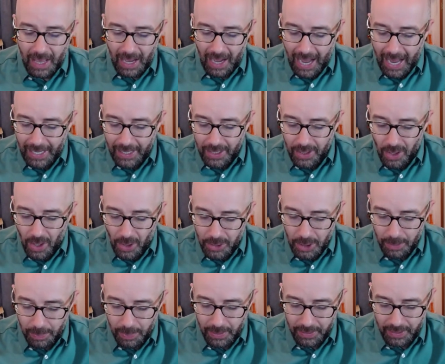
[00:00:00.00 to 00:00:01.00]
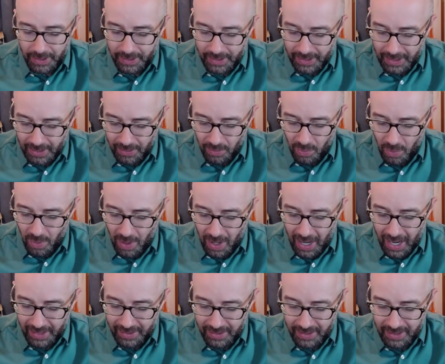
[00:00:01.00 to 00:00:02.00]
I could also put this in
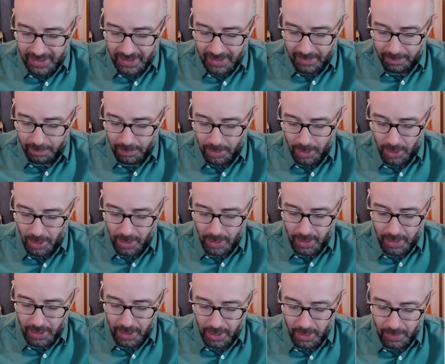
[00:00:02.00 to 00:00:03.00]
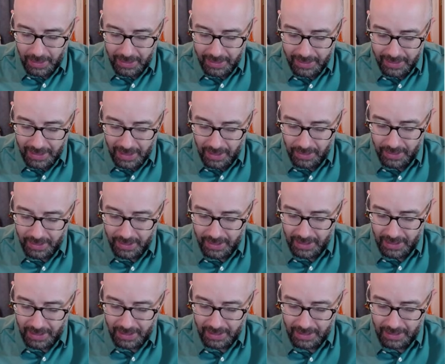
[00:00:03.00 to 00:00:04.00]
watts per degree
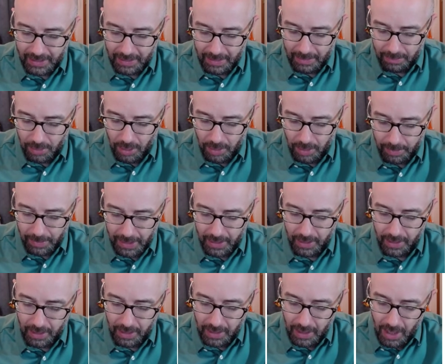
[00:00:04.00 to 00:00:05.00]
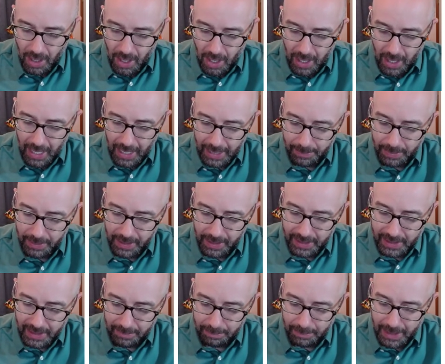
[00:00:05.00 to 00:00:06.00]
Celsius per meter. I could put
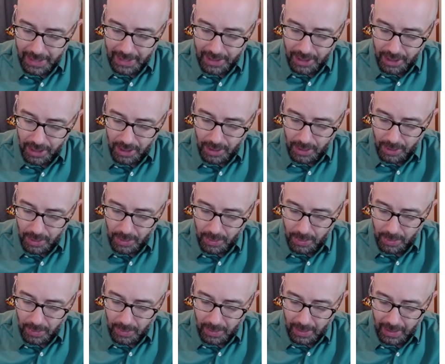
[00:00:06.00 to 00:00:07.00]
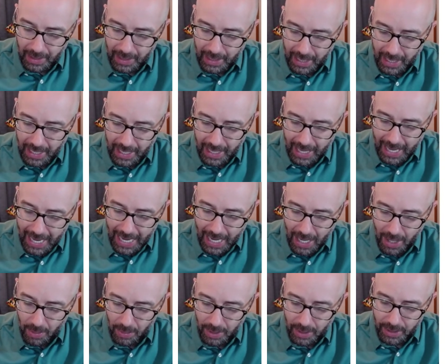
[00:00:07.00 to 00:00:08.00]
this in BTU
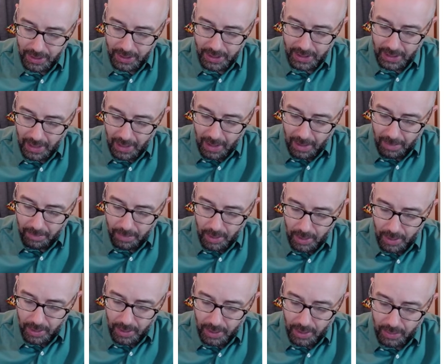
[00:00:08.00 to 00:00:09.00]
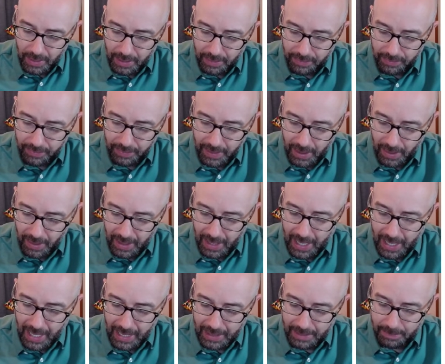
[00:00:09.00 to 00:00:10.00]
hours per degree
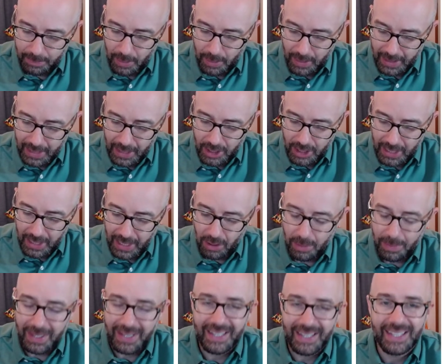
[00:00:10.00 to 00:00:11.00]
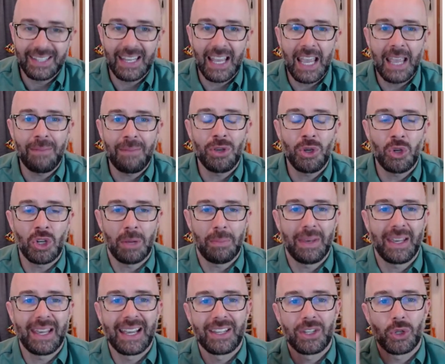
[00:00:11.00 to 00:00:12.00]
Fahrenheit per inch, and they would be the same unit
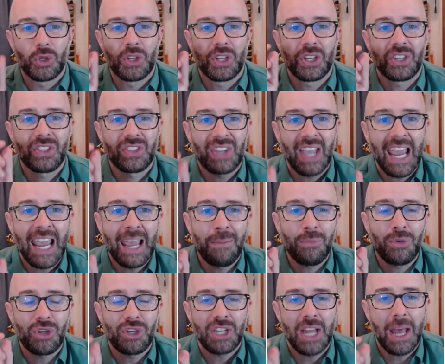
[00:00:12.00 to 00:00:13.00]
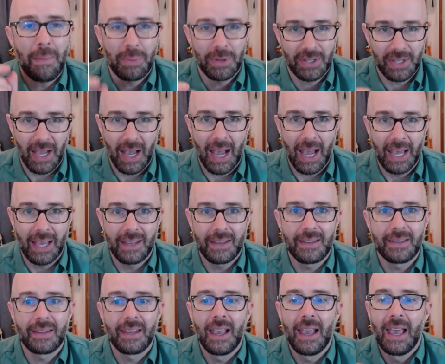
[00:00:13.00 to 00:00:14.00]
because there's the same step
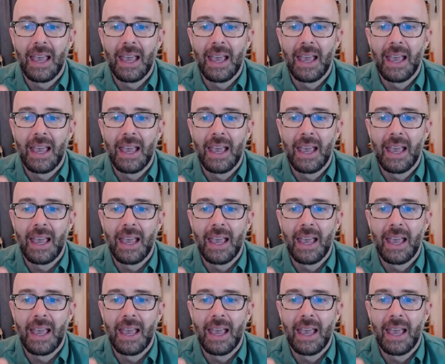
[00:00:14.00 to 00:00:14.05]
size